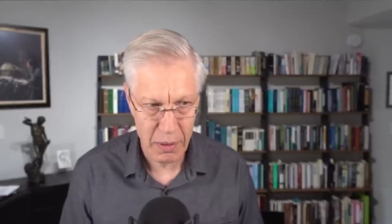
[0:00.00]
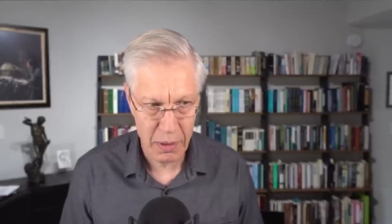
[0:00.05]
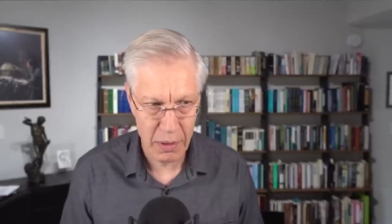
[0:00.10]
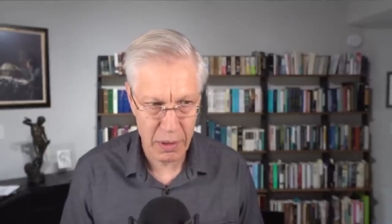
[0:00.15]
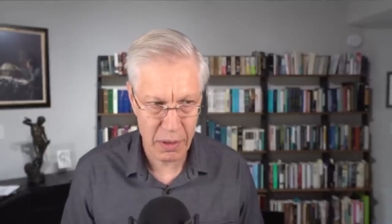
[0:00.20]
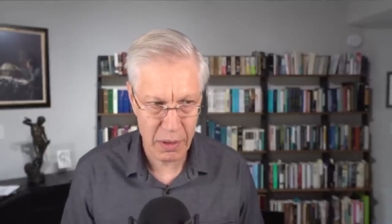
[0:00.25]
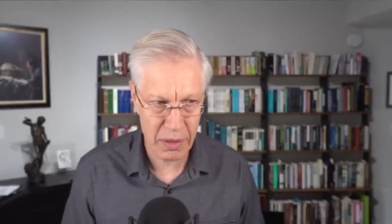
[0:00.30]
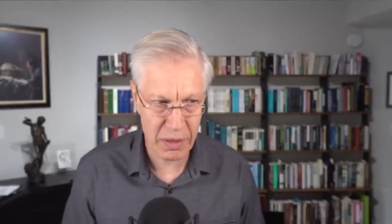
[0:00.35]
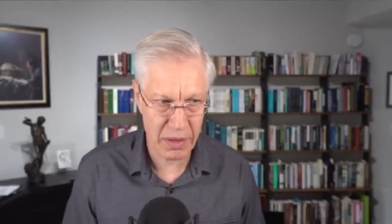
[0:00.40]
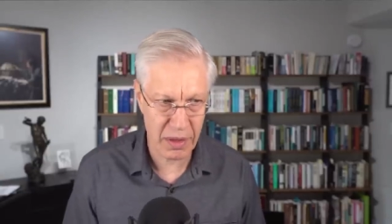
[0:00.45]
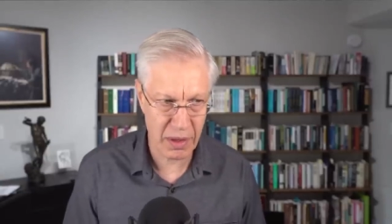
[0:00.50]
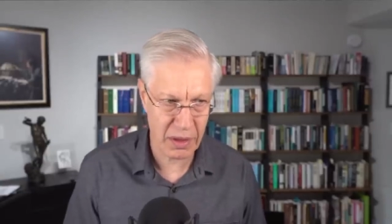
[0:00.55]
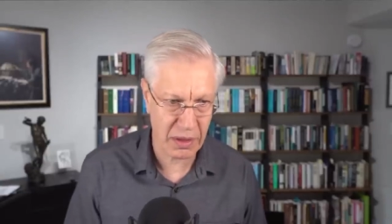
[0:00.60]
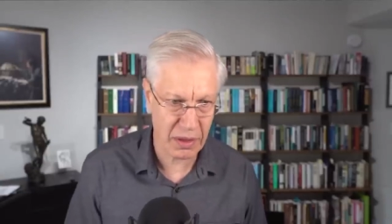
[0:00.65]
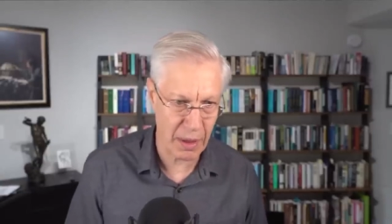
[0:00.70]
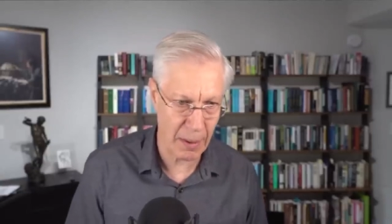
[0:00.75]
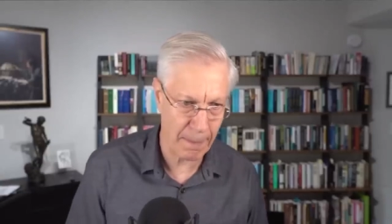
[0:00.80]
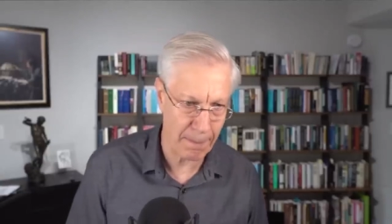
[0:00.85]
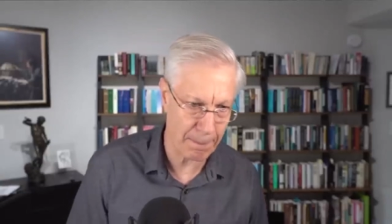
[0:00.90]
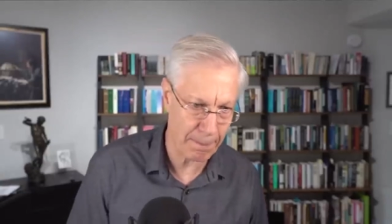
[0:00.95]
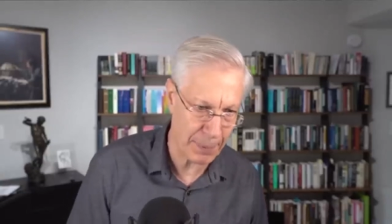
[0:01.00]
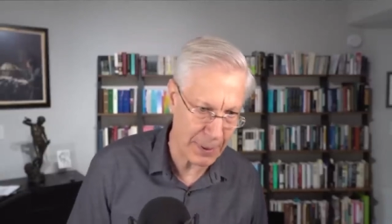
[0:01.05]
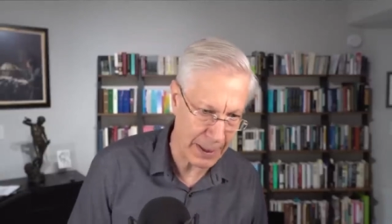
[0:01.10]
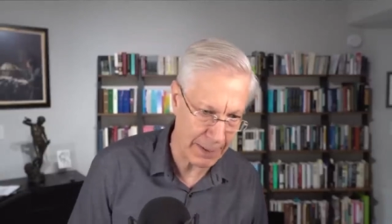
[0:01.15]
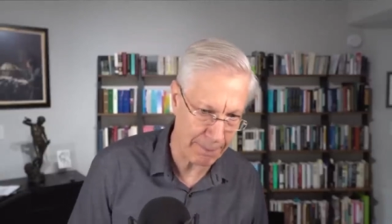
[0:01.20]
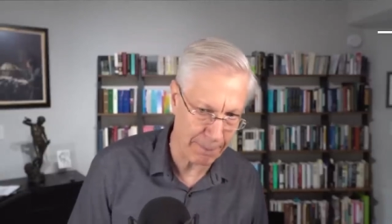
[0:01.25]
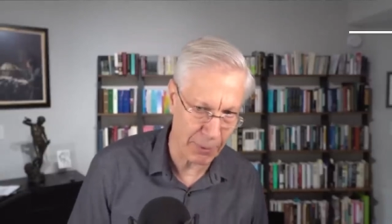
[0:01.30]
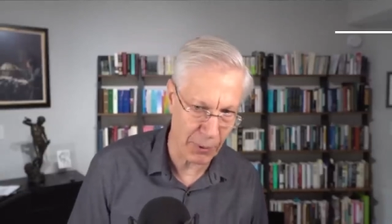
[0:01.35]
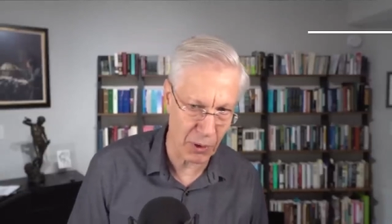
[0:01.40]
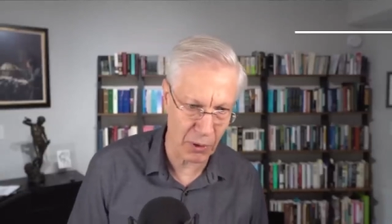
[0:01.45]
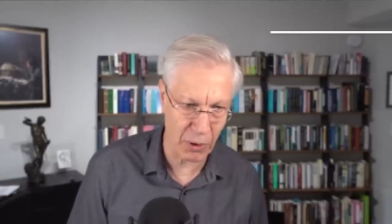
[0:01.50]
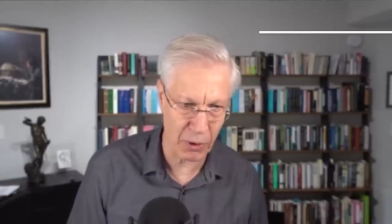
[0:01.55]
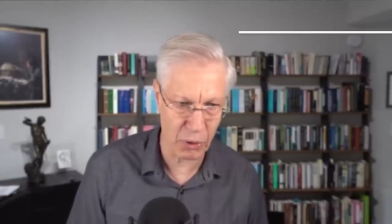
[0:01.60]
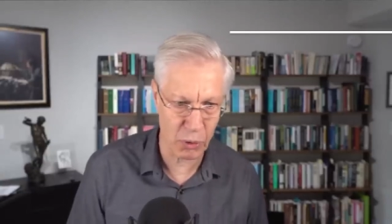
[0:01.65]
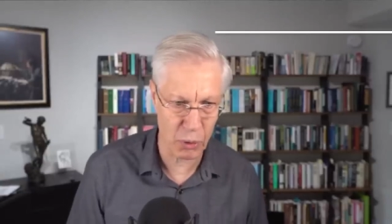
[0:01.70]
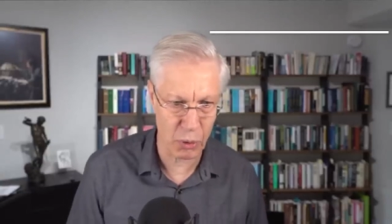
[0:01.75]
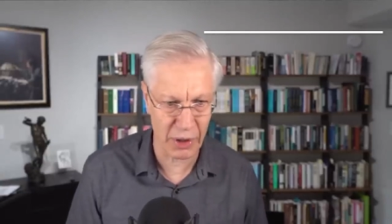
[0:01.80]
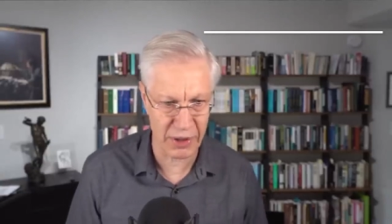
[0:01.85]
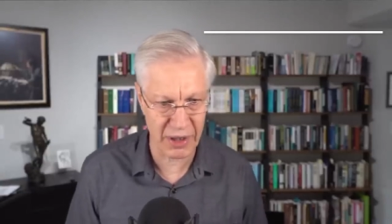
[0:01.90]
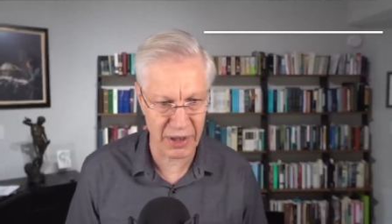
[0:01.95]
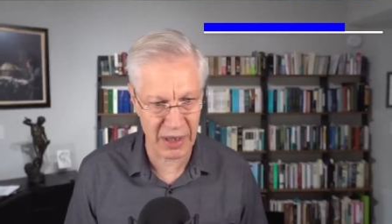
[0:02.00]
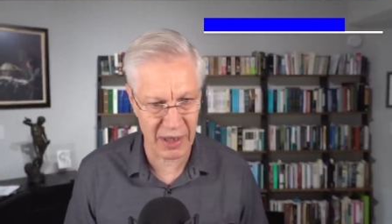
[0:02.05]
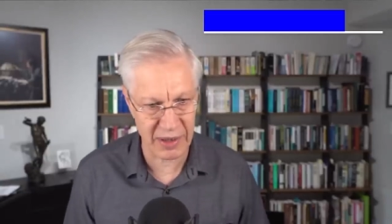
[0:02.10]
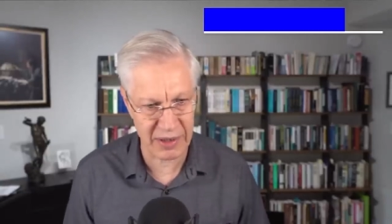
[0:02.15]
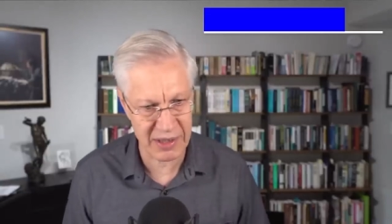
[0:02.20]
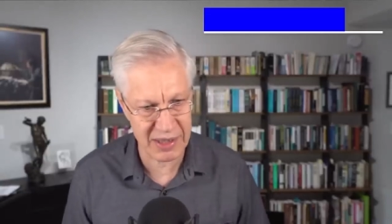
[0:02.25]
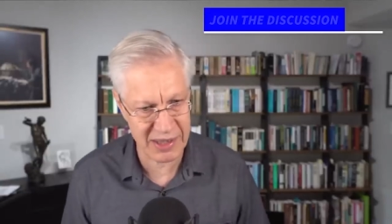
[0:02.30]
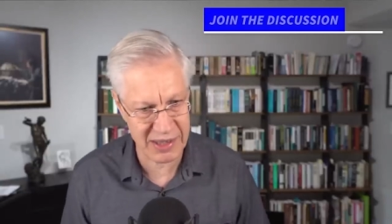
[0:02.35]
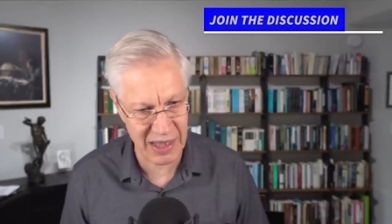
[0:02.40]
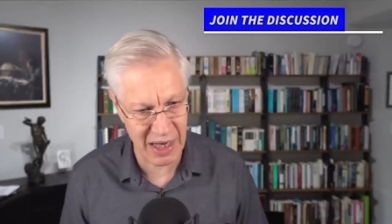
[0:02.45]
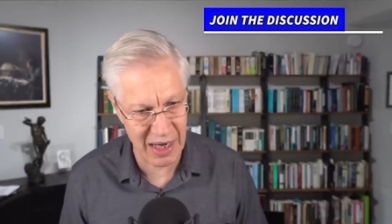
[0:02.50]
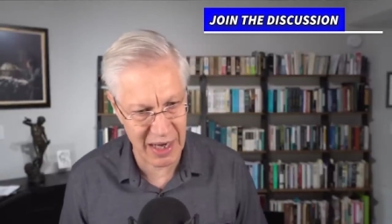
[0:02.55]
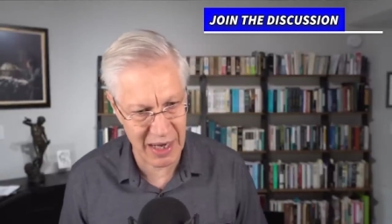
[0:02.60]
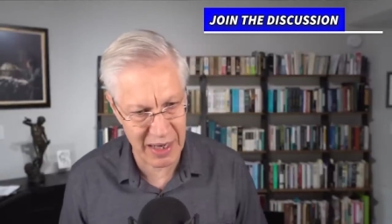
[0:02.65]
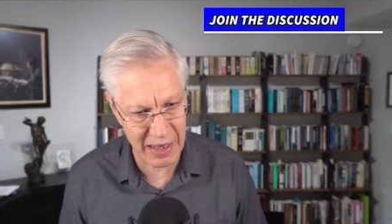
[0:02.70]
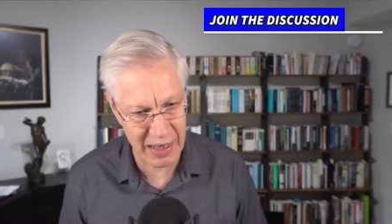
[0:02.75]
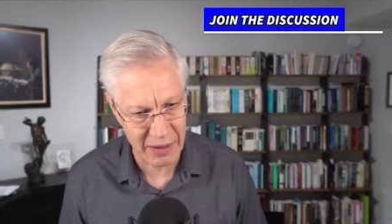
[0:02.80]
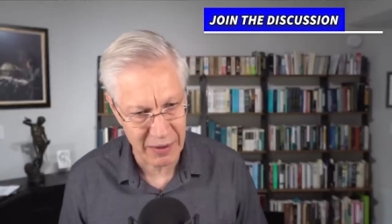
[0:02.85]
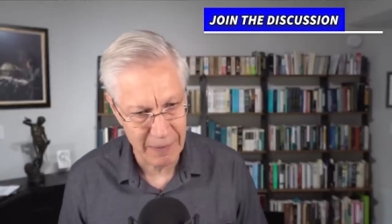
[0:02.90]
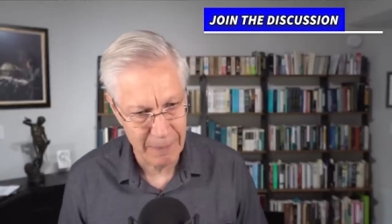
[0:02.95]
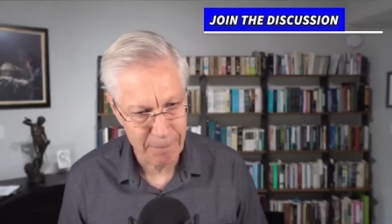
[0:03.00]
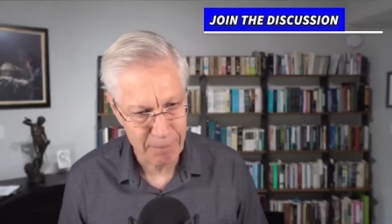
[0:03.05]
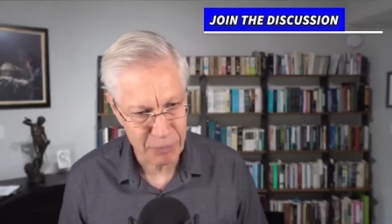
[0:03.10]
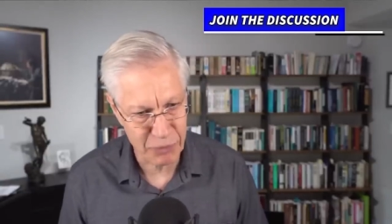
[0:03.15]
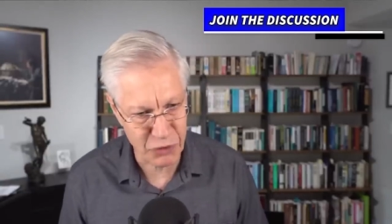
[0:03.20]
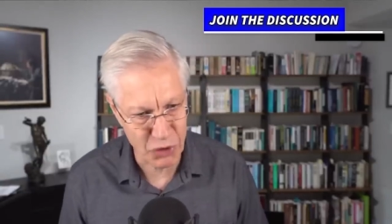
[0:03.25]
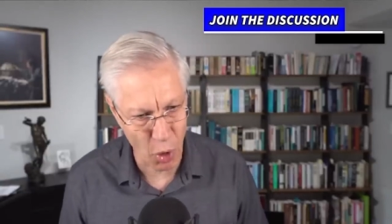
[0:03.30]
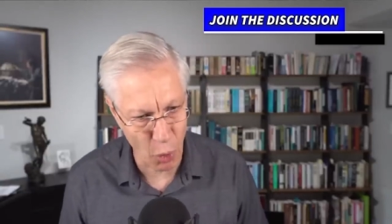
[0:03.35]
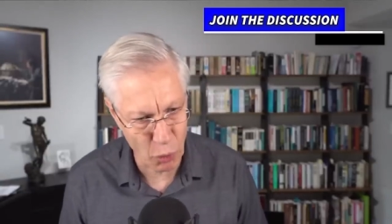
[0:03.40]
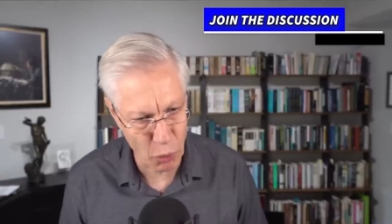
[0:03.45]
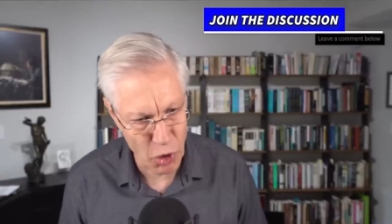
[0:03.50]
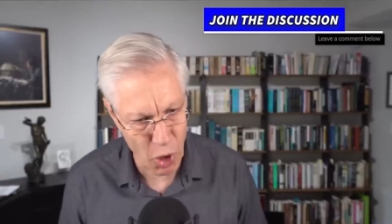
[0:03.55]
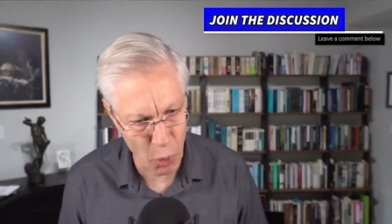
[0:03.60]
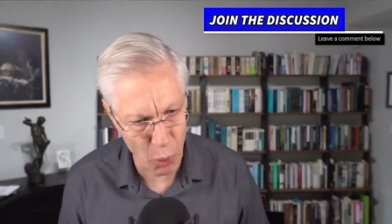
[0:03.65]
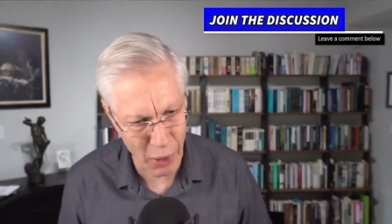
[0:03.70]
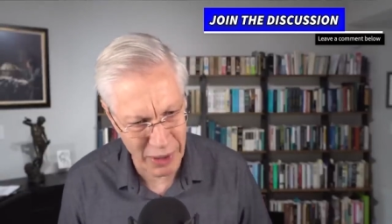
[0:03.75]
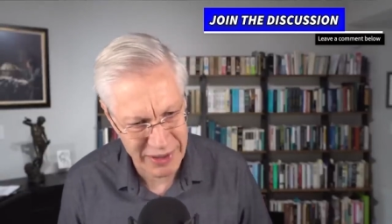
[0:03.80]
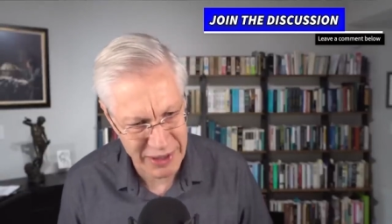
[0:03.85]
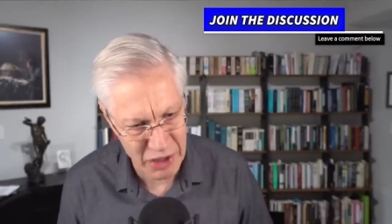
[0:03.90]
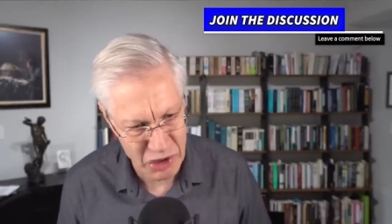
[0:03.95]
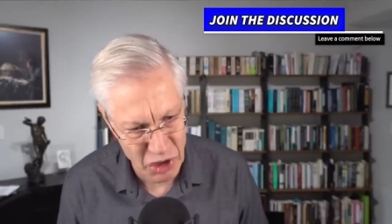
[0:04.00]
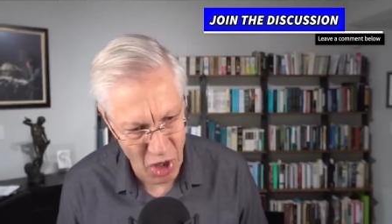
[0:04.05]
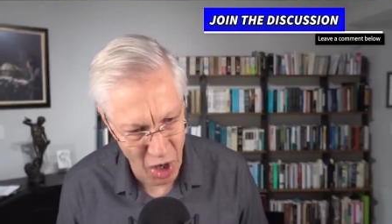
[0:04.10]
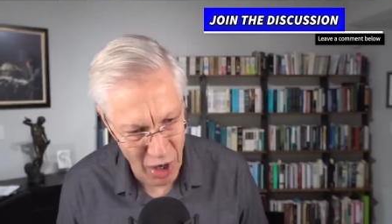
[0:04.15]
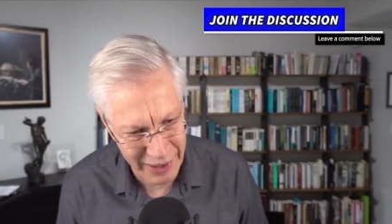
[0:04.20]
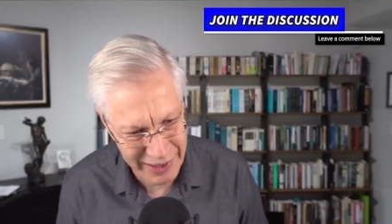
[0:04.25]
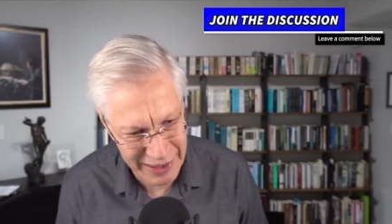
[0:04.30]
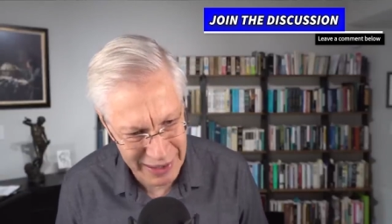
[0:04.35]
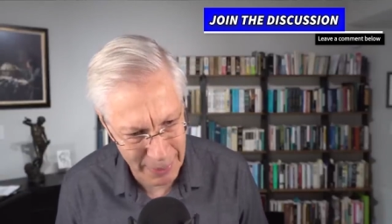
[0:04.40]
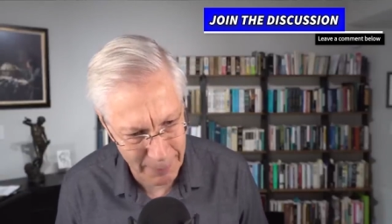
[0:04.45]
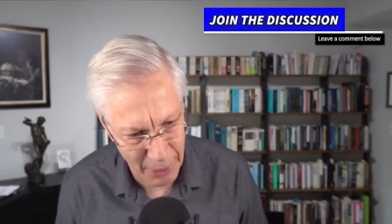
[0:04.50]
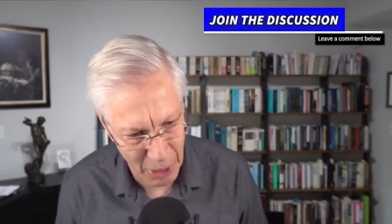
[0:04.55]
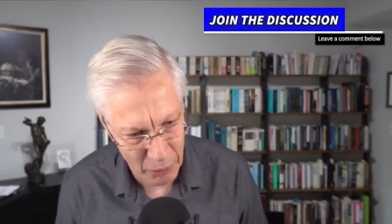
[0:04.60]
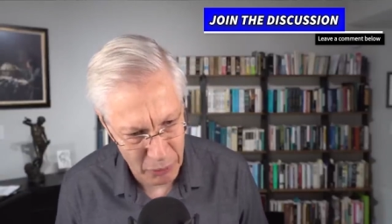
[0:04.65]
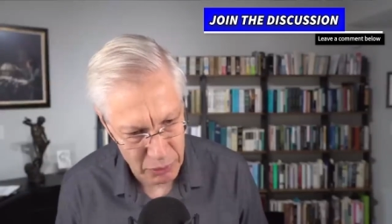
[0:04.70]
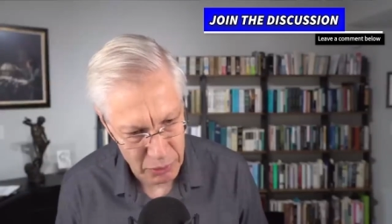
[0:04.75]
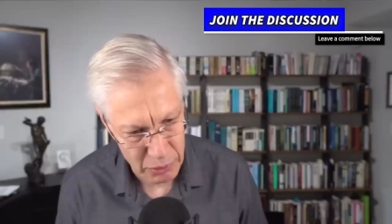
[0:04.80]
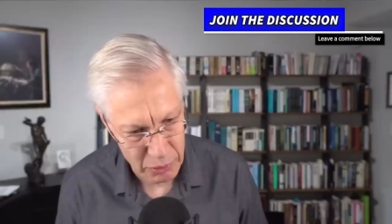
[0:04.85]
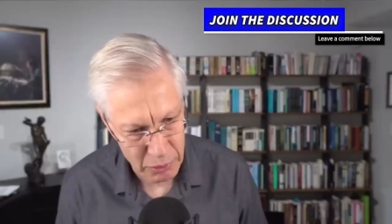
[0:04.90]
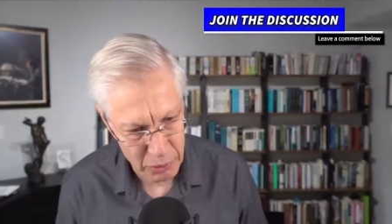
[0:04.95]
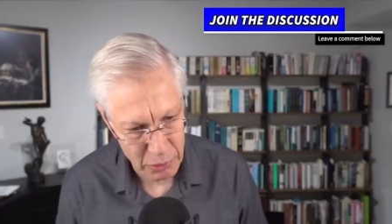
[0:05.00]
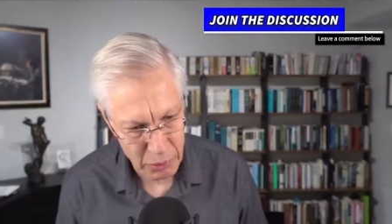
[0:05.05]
that the people who are on the other side don't know what they're talking about.